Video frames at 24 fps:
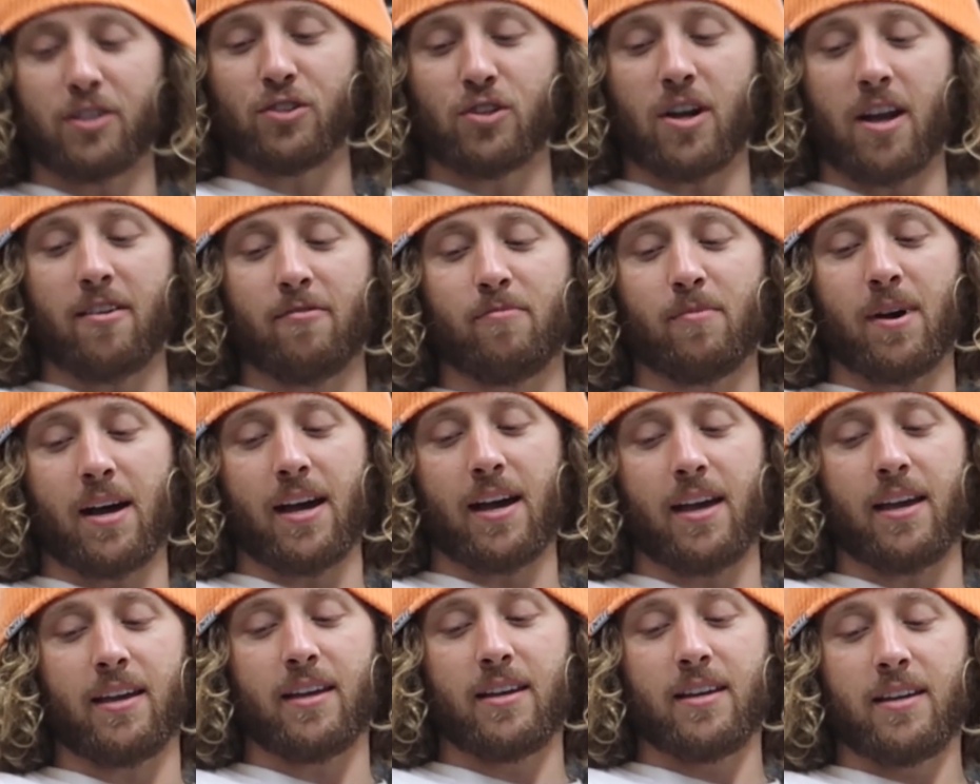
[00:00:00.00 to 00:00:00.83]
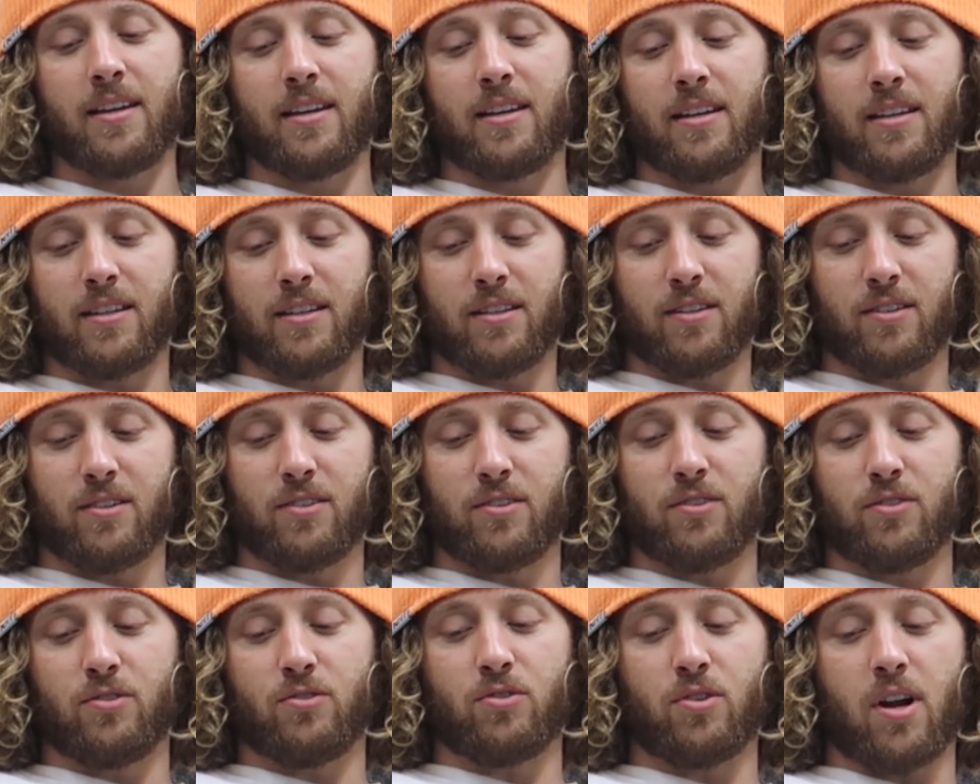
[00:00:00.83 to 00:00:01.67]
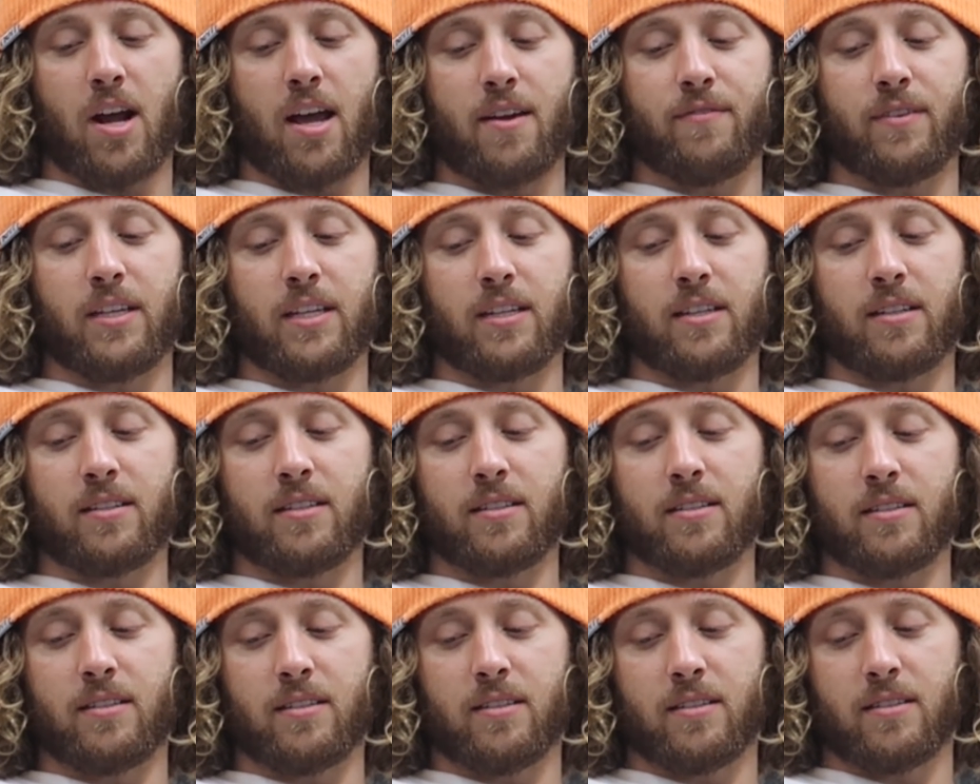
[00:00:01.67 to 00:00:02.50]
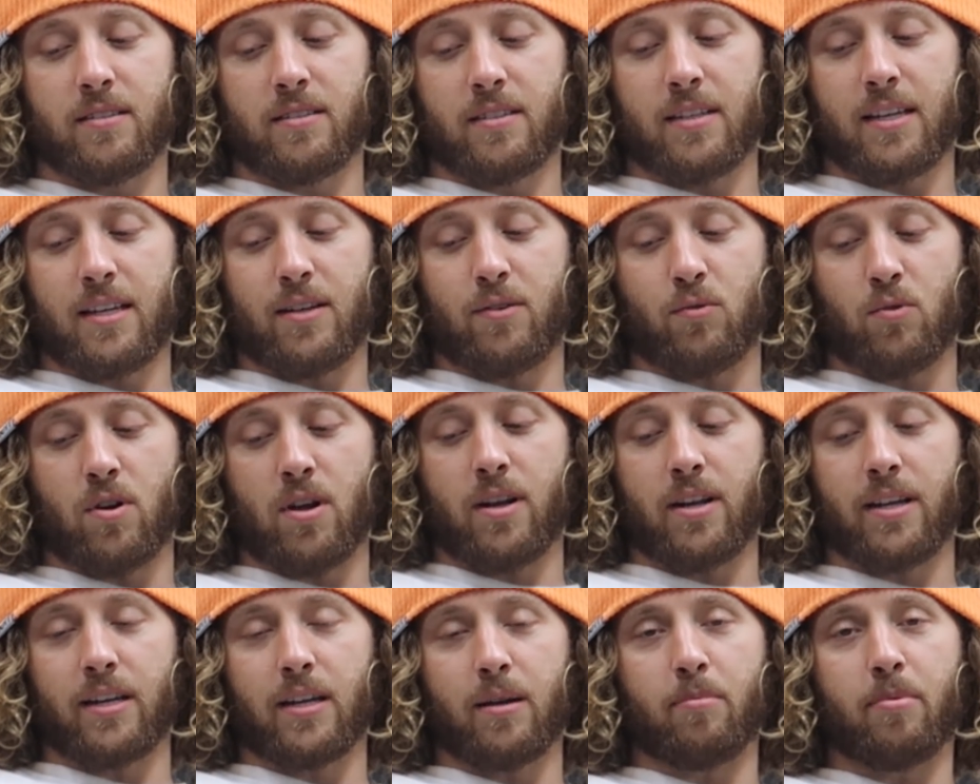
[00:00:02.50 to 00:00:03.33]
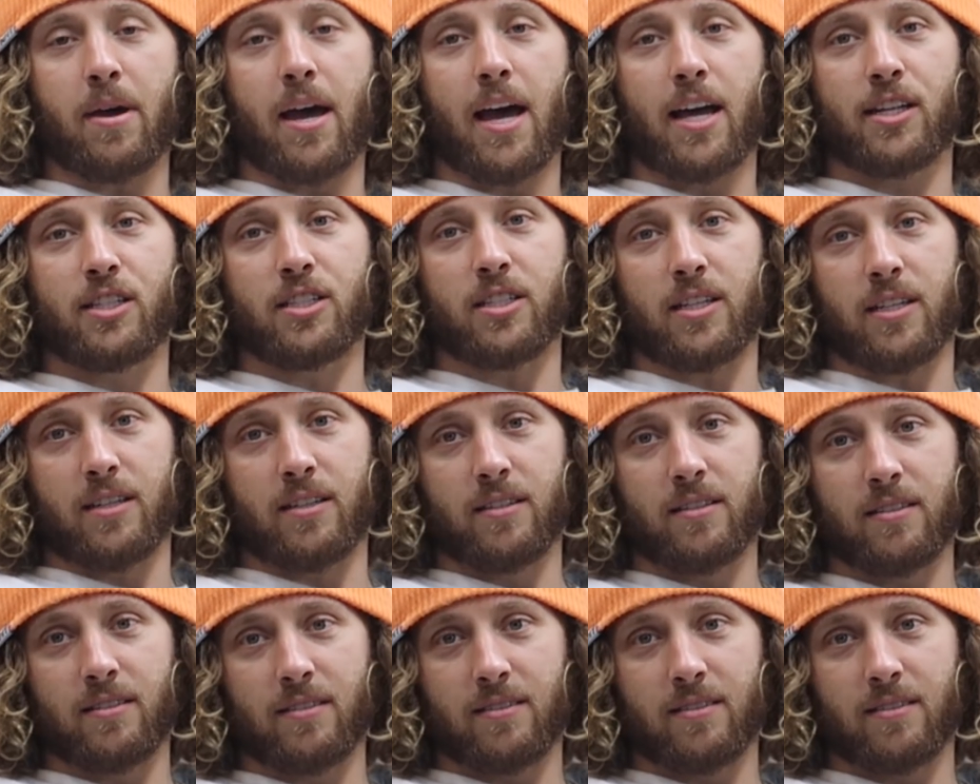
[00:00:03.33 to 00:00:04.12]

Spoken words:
going to drive my driving and running Apache.